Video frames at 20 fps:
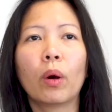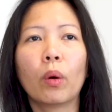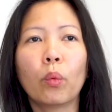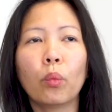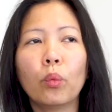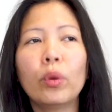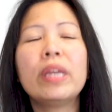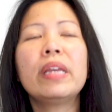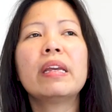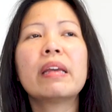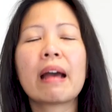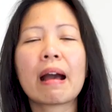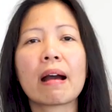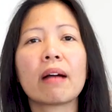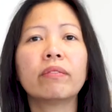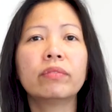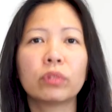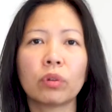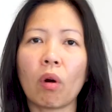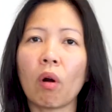We
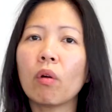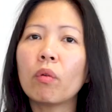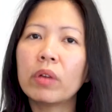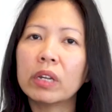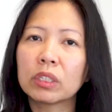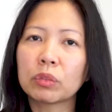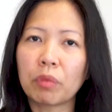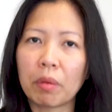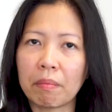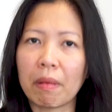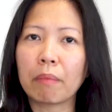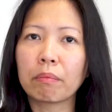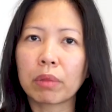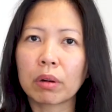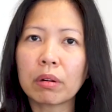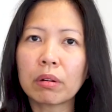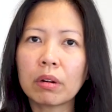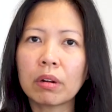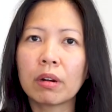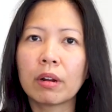have to always
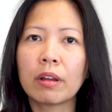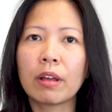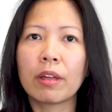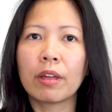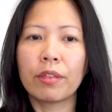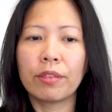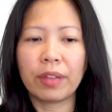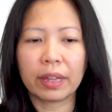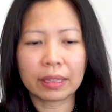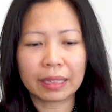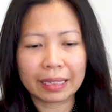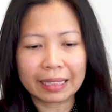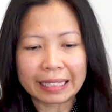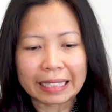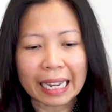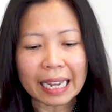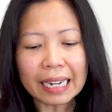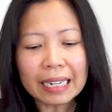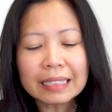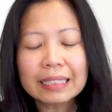remember that the
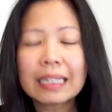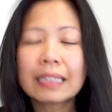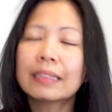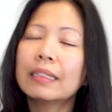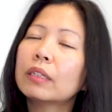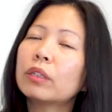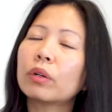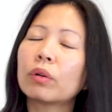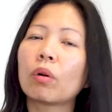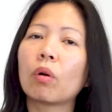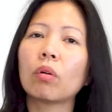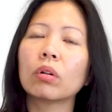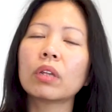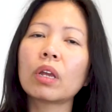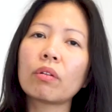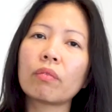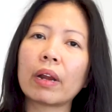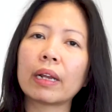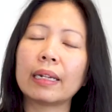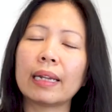data set that you're
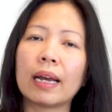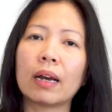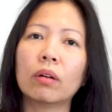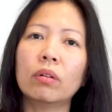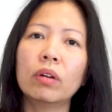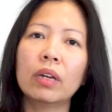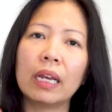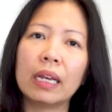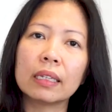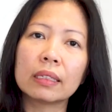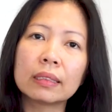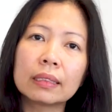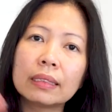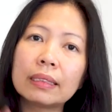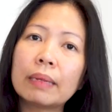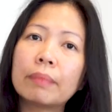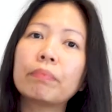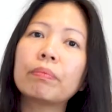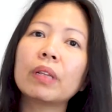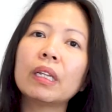holding right now is
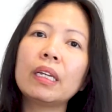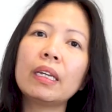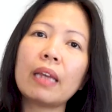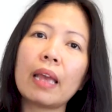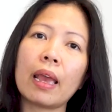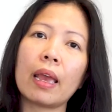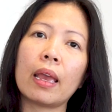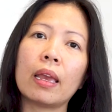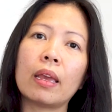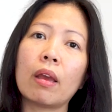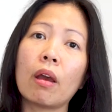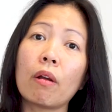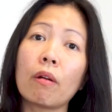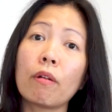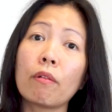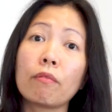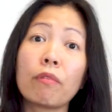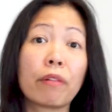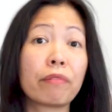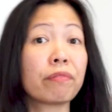simply a
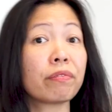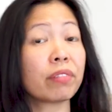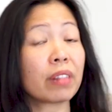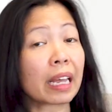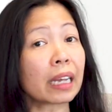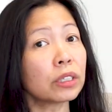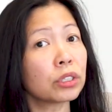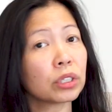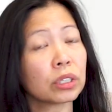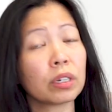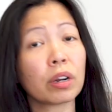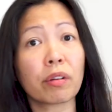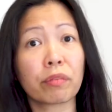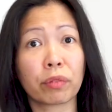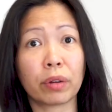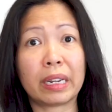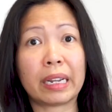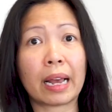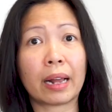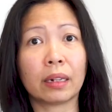reflection of
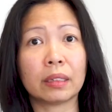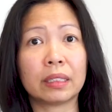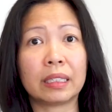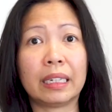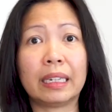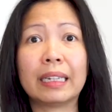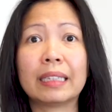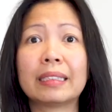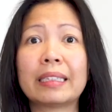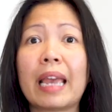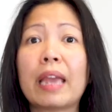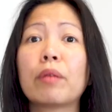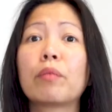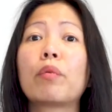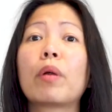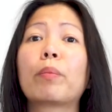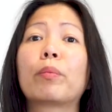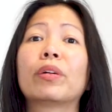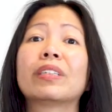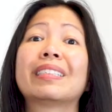reality. It's a
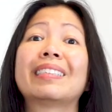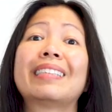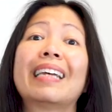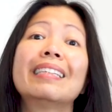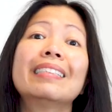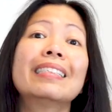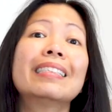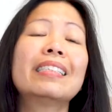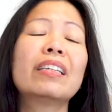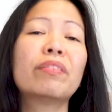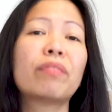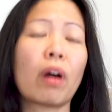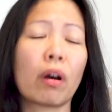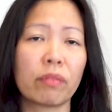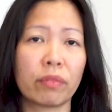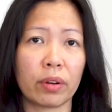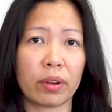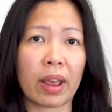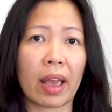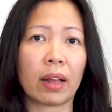representative of
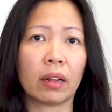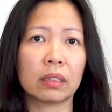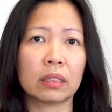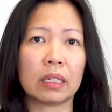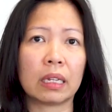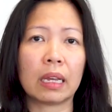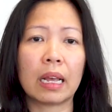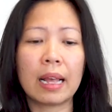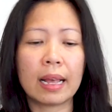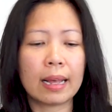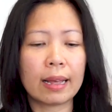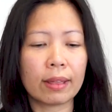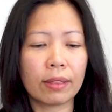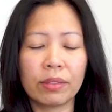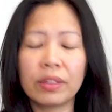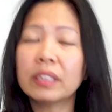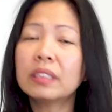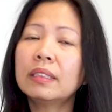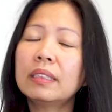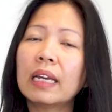reality.
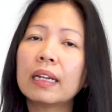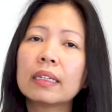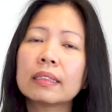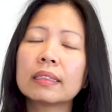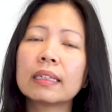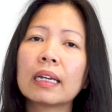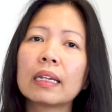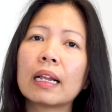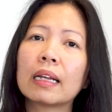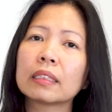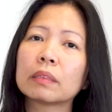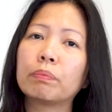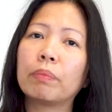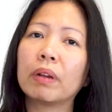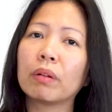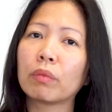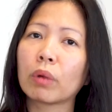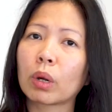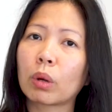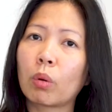This data set has
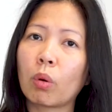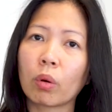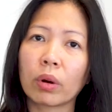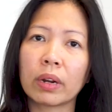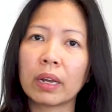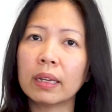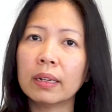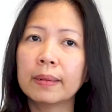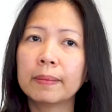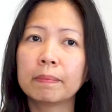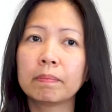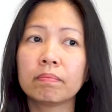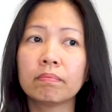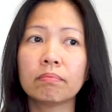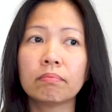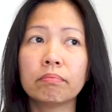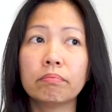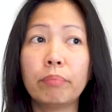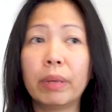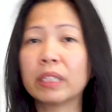been recorded
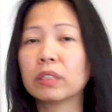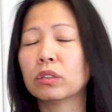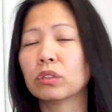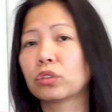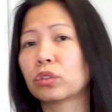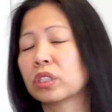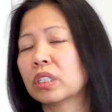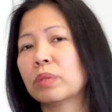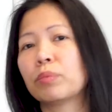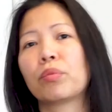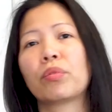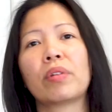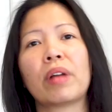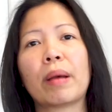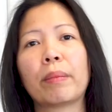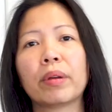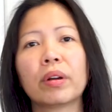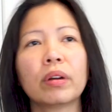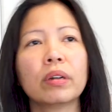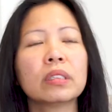based on certain
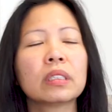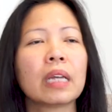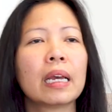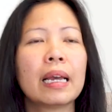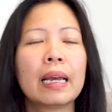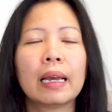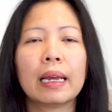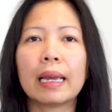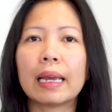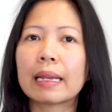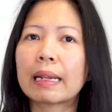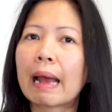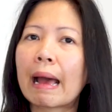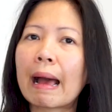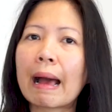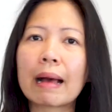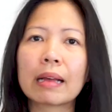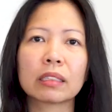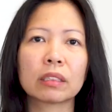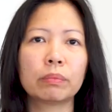parameters. It
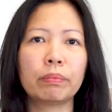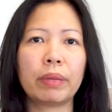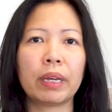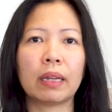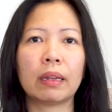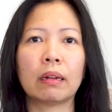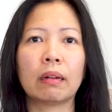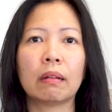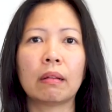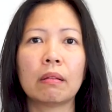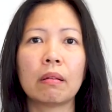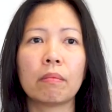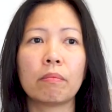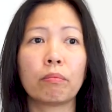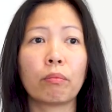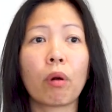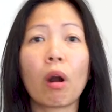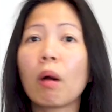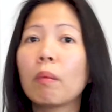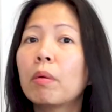has been
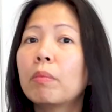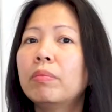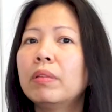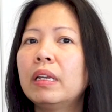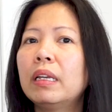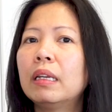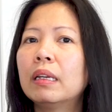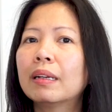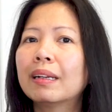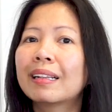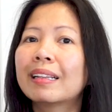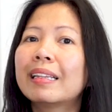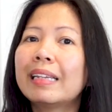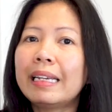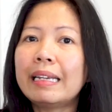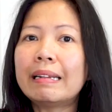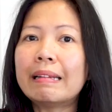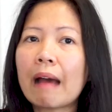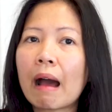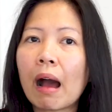probably
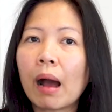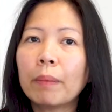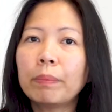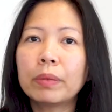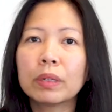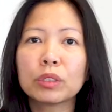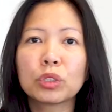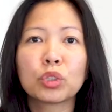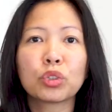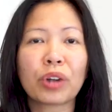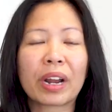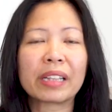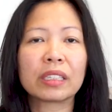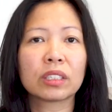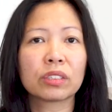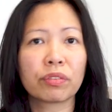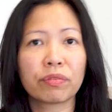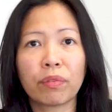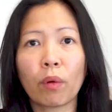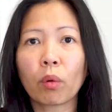cleaned up,
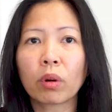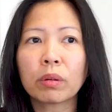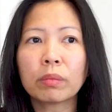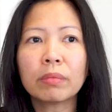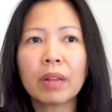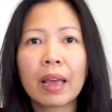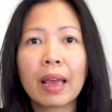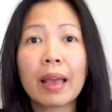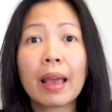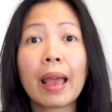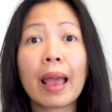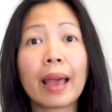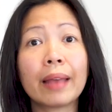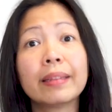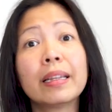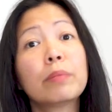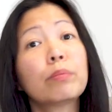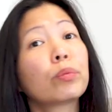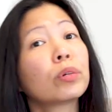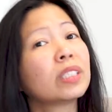transformed, and
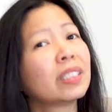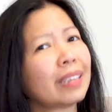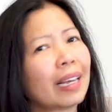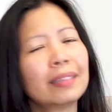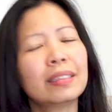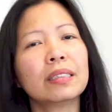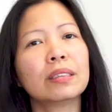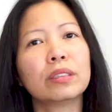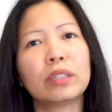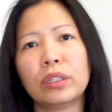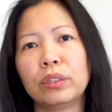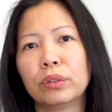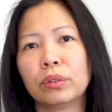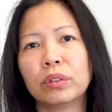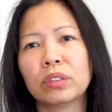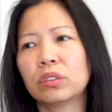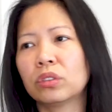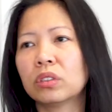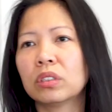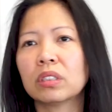then presented to you.
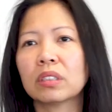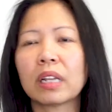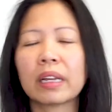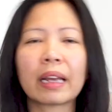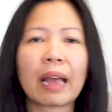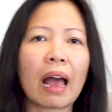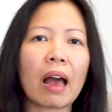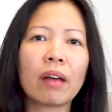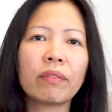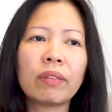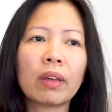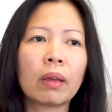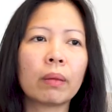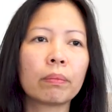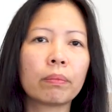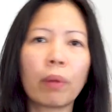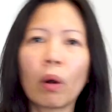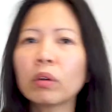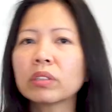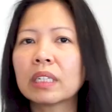It's just like having
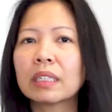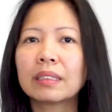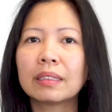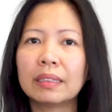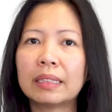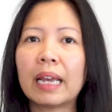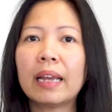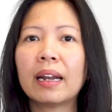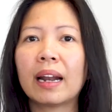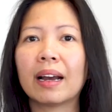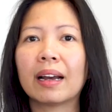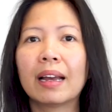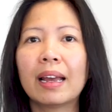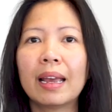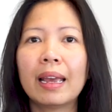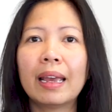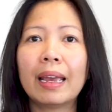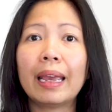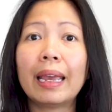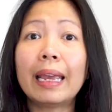processed data.
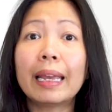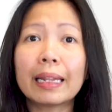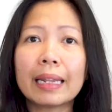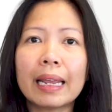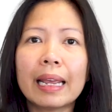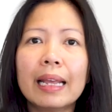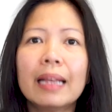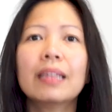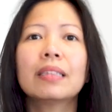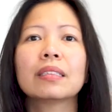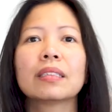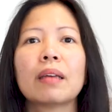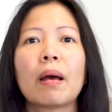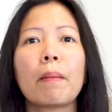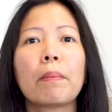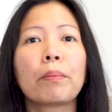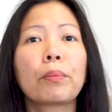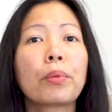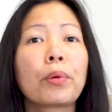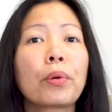It is
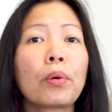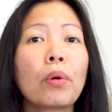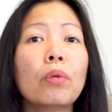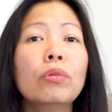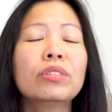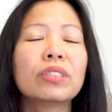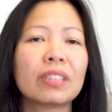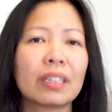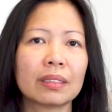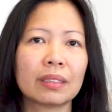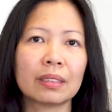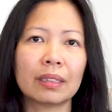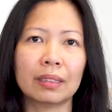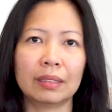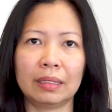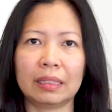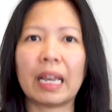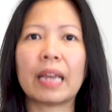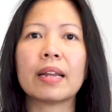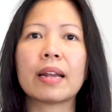processed
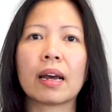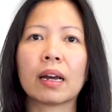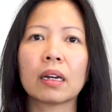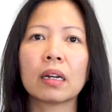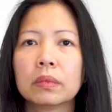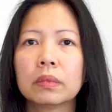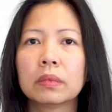data.